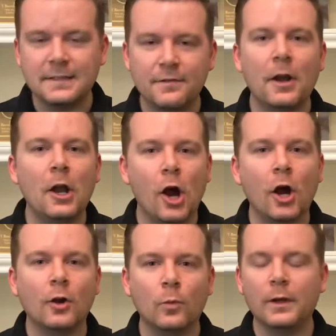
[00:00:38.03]
a very
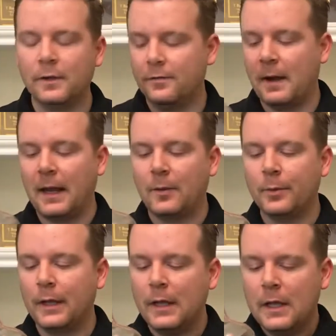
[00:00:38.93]
hard one to find,
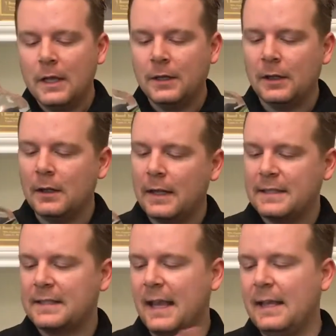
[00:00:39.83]
but
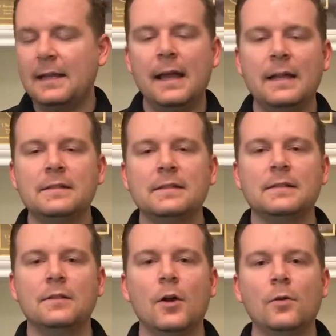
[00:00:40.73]
nonetheless, Cadenhead
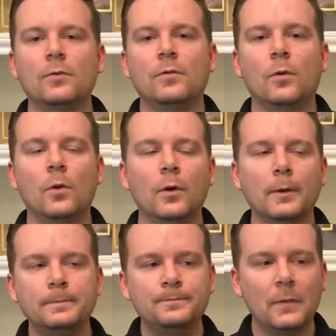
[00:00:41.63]
is known
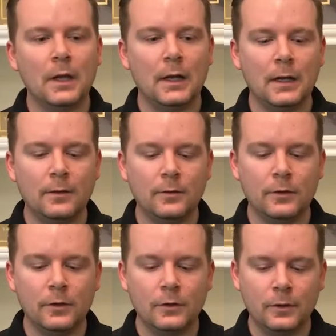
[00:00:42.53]
for
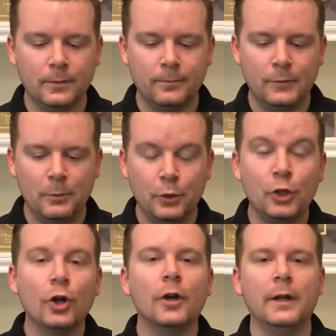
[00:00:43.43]
the
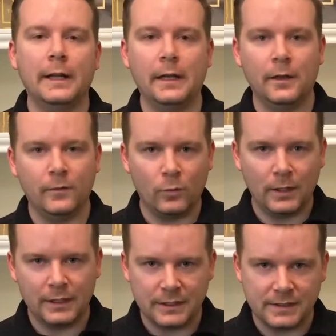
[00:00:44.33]
purity of
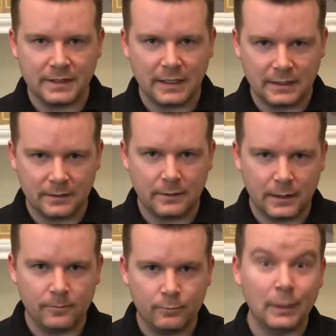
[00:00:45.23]
what it is they
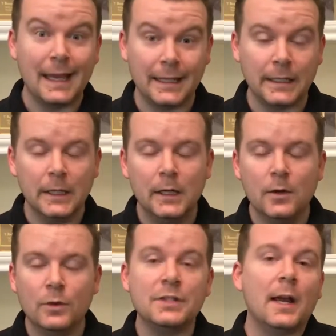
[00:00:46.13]
blend,
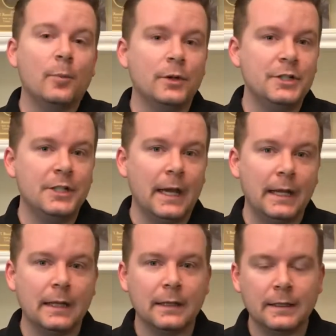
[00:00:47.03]
which I
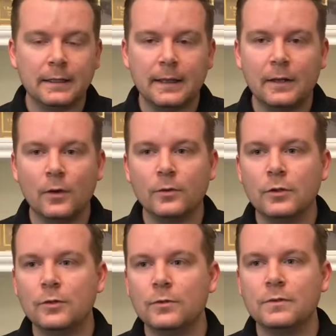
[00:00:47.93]
appreciate. They don't
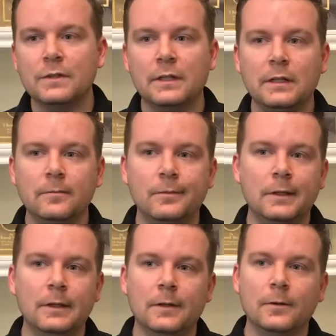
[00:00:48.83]
use any
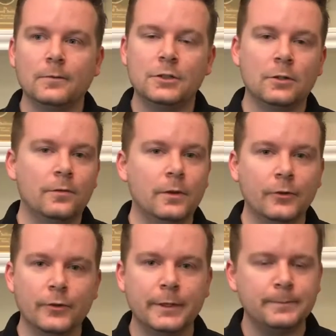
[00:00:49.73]
chill
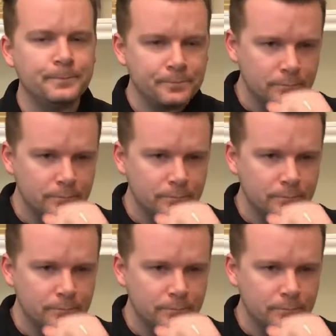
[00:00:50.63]
filtering.